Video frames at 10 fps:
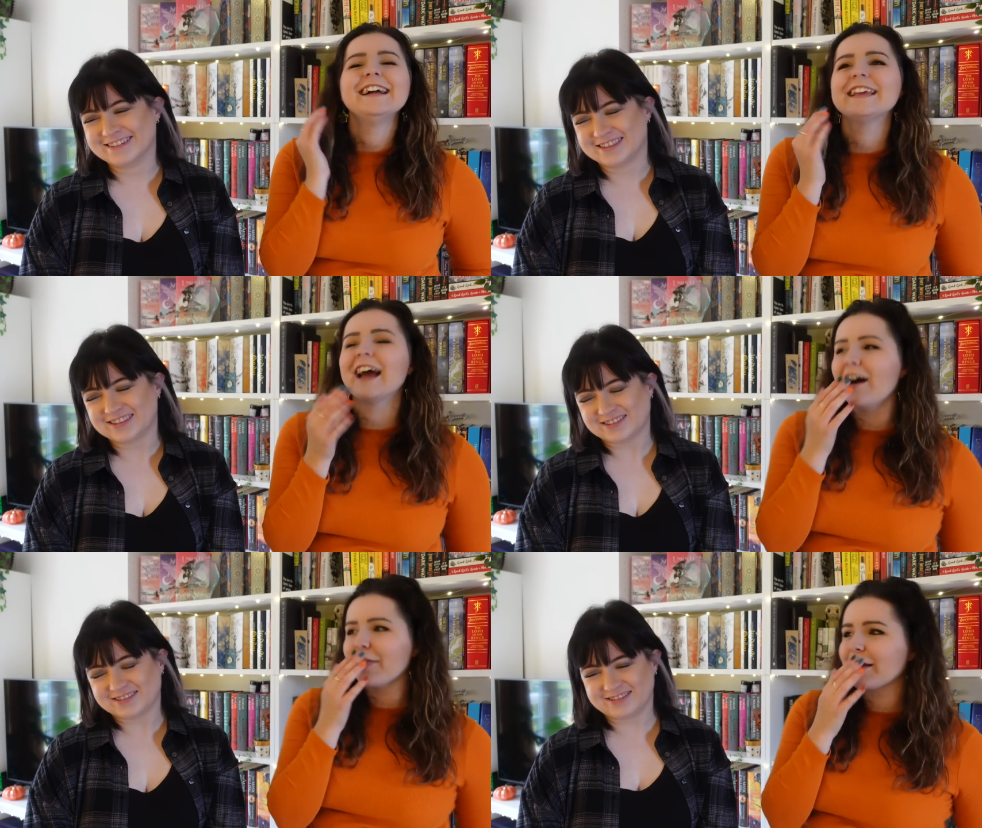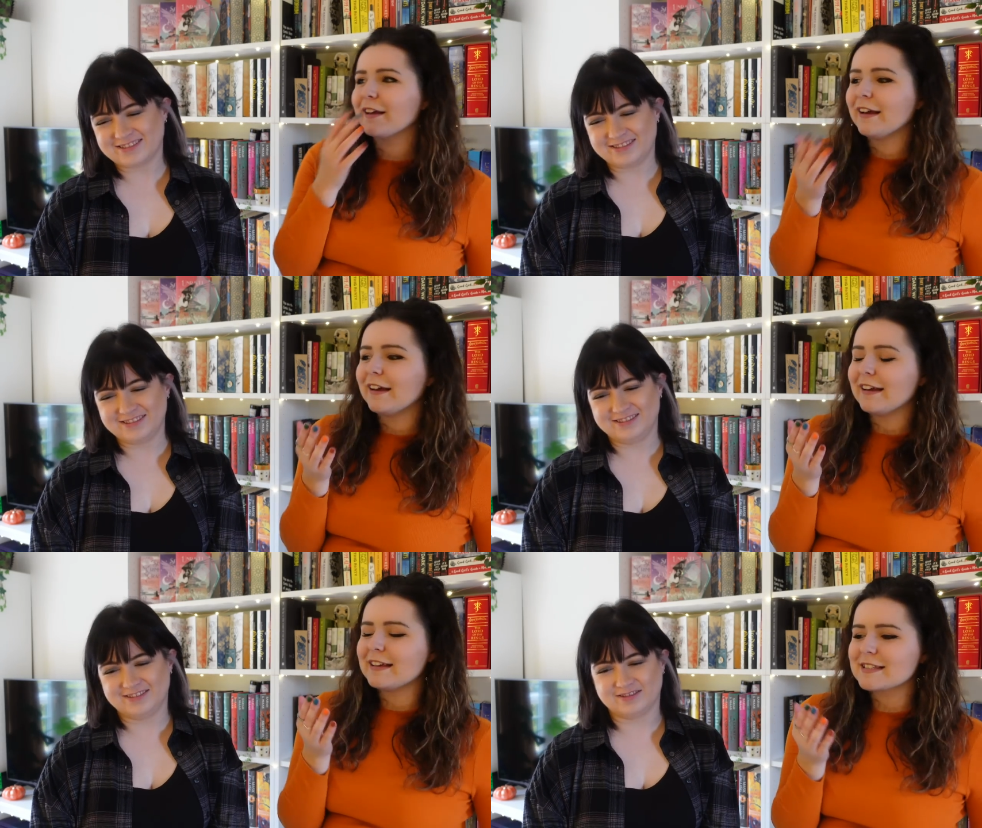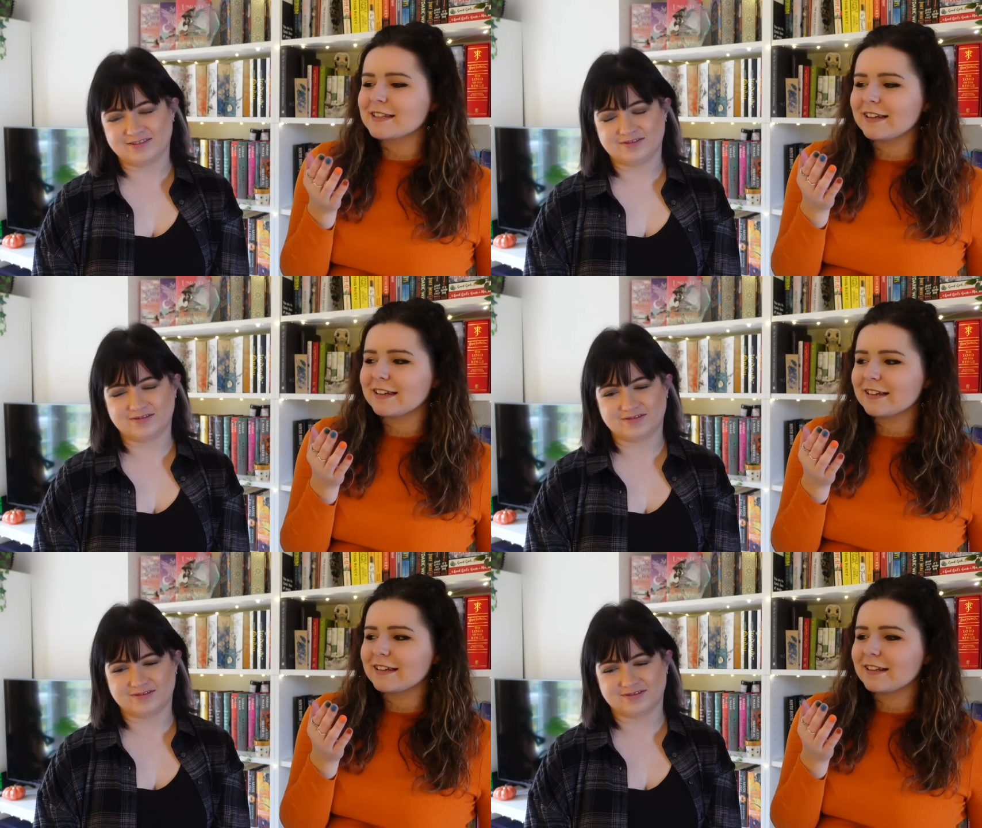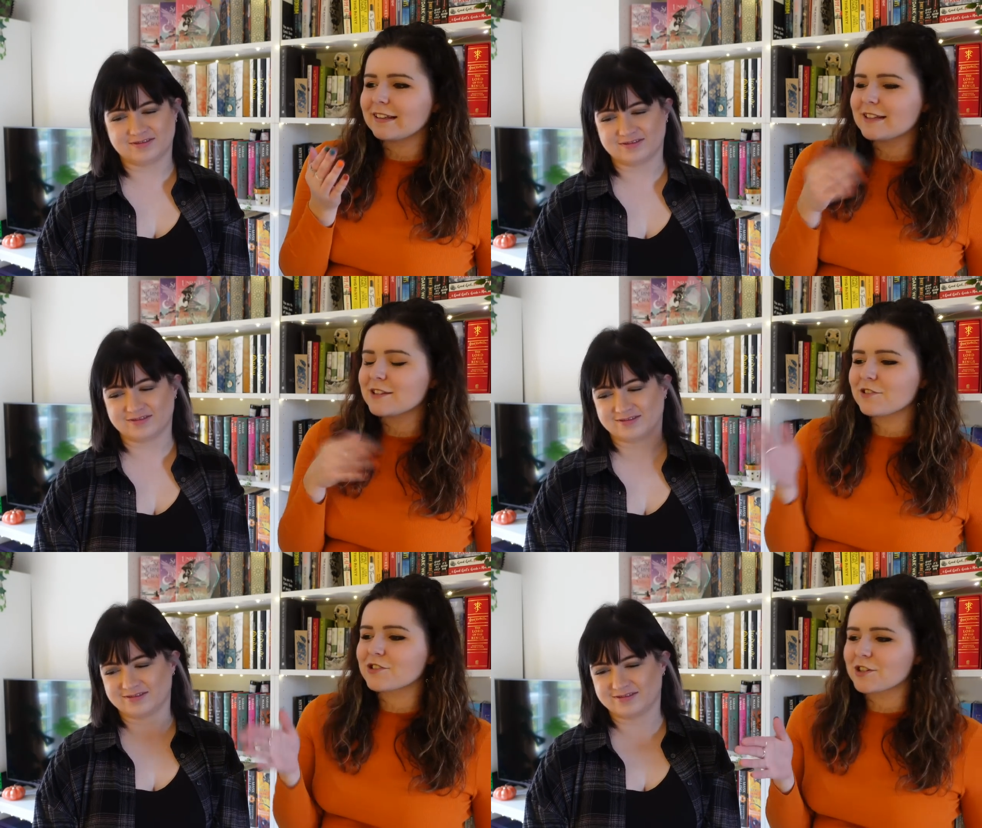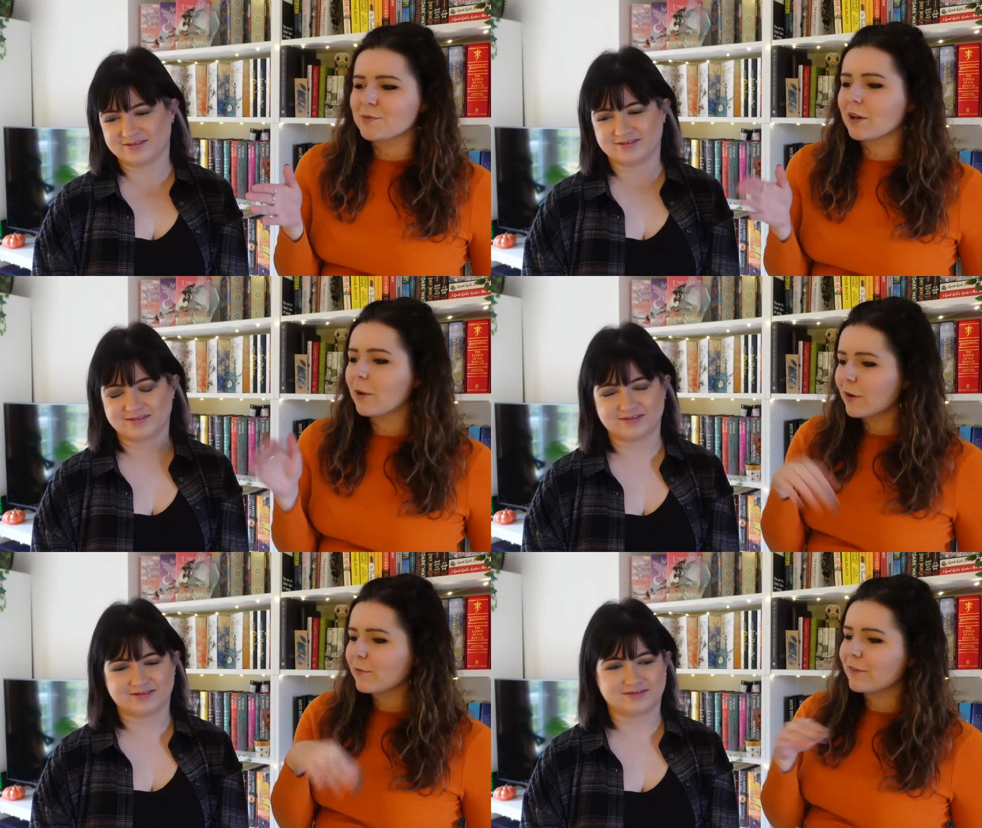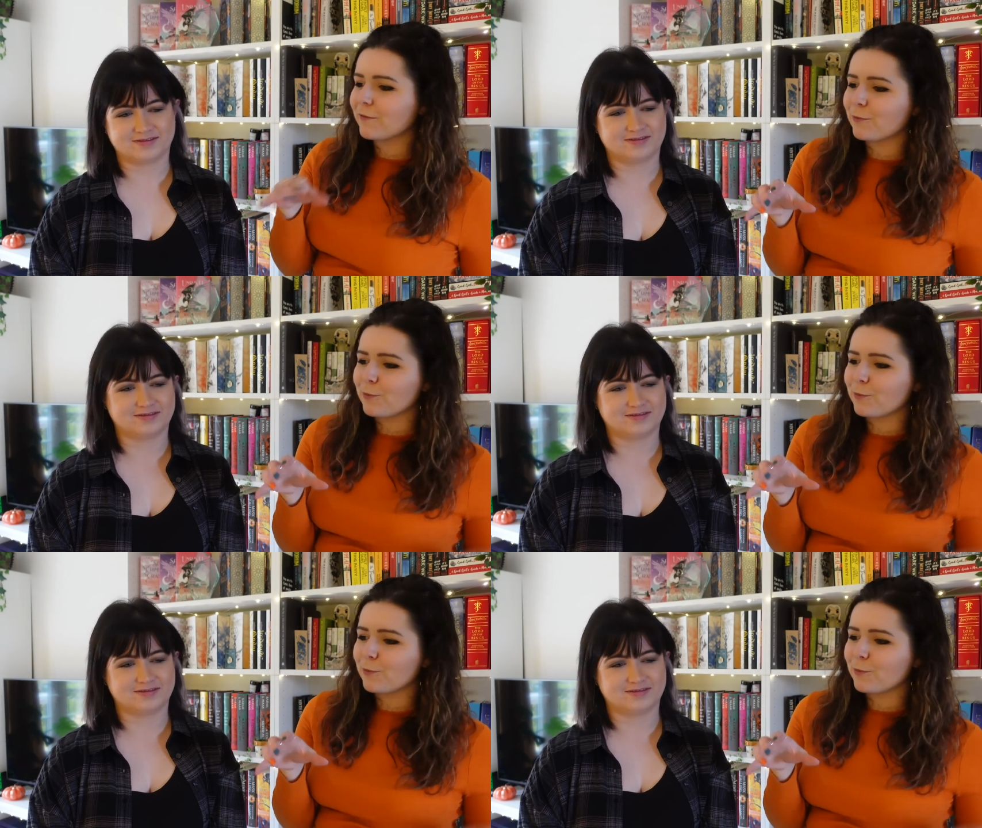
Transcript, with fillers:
Speaker 1: yeah i think it's like there's no judgment like we're, we're